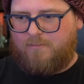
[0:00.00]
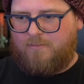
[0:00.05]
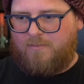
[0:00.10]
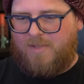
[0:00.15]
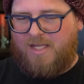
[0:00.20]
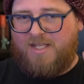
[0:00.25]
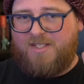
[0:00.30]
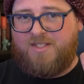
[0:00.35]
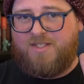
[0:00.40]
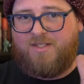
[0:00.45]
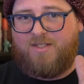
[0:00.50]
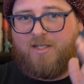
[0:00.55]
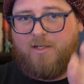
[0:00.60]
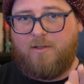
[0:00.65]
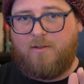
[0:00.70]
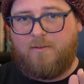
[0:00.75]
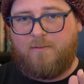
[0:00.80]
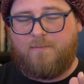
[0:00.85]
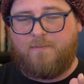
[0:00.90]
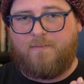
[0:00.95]

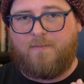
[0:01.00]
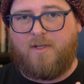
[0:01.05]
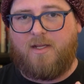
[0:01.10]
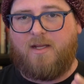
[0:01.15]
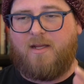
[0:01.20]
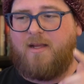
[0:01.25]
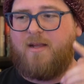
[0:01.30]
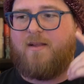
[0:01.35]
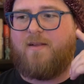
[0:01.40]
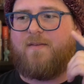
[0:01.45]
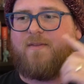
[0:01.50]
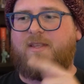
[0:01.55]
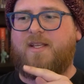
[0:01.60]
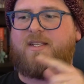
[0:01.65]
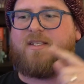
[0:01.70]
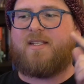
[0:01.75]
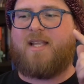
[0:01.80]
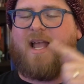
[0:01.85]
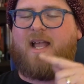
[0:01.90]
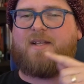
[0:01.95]
still,
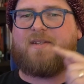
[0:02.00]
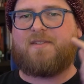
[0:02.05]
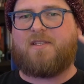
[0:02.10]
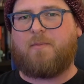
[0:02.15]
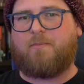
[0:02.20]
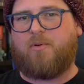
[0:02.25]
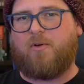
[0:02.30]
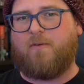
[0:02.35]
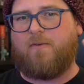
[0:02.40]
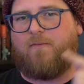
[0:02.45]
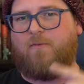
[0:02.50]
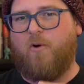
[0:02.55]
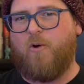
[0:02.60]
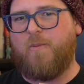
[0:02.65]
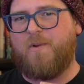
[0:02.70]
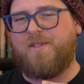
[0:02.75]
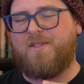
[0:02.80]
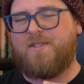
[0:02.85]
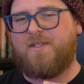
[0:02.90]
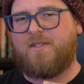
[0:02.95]
this has the
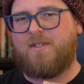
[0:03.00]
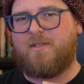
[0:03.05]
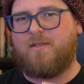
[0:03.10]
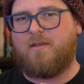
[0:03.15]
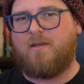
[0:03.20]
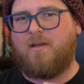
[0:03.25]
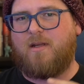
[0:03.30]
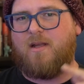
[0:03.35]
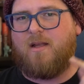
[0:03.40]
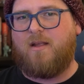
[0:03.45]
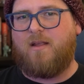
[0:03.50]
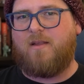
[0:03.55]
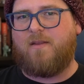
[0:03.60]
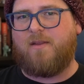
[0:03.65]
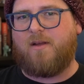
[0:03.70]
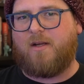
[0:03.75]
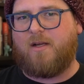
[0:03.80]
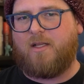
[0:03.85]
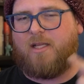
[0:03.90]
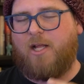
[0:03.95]
performance, the
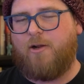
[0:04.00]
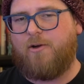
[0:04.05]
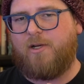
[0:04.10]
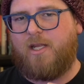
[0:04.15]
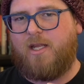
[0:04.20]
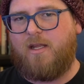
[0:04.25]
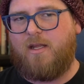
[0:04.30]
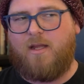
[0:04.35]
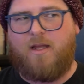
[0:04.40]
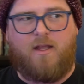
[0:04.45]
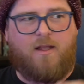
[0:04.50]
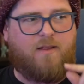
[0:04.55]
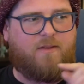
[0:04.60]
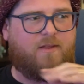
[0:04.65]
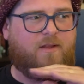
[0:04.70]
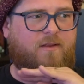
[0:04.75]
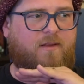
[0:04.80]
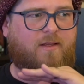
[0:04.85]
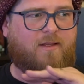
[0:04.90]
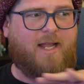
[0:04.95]
clarity, the
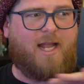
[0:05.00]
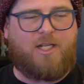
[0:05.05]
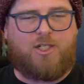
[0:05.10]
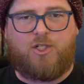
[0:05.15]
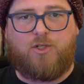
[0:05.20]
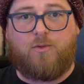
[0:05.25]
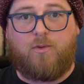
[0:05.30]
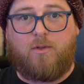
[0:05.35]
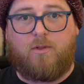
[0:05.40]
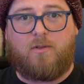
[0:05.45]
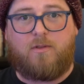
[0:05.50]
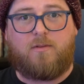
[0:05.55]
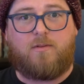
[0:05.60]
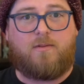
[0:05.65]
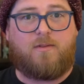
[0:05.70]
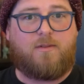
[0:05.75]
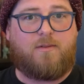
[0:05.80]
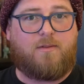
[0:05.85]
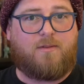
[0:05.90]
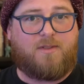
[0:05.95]
natural
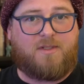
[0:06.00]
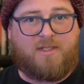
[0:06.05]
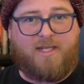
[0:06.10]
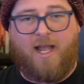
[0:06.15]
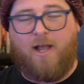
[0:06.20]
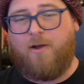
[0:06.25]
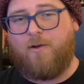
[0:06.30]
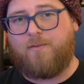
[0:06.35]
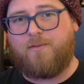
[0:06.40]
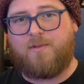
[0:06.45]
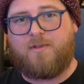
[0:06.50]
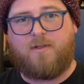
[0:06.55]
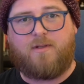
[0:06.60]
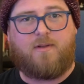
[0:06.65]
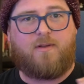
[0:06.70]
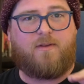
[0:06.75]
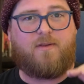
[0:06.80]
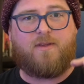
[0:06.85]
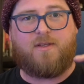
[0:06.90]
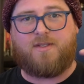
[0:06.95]
sound,
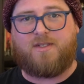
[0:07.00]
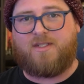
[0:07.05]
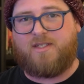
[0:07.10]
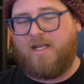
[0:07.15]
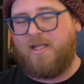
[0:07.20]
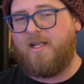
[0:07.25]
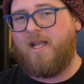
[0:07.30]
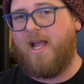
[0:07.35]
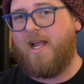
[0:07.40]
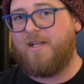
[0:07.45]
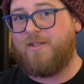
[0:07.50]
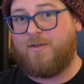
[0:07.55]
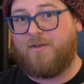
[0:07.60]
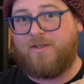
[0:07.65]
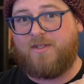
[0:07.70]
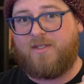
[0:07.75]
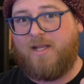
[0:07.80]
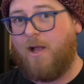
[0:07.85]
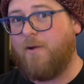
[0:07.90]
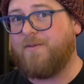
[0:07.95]
the Sennheiser
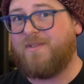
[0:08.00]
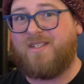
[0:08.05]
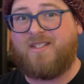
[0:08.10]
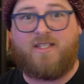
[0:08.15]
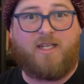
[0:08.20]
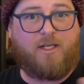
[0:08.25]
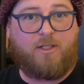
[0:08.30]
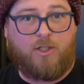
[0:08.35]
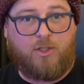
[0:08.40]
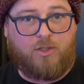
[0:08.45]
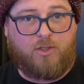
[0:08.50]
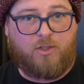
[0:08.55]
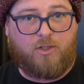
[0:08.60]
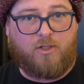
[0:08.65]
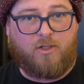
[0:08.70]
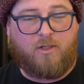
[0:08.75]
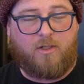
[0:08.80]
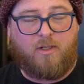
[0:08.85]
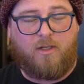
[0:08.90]
sound signature,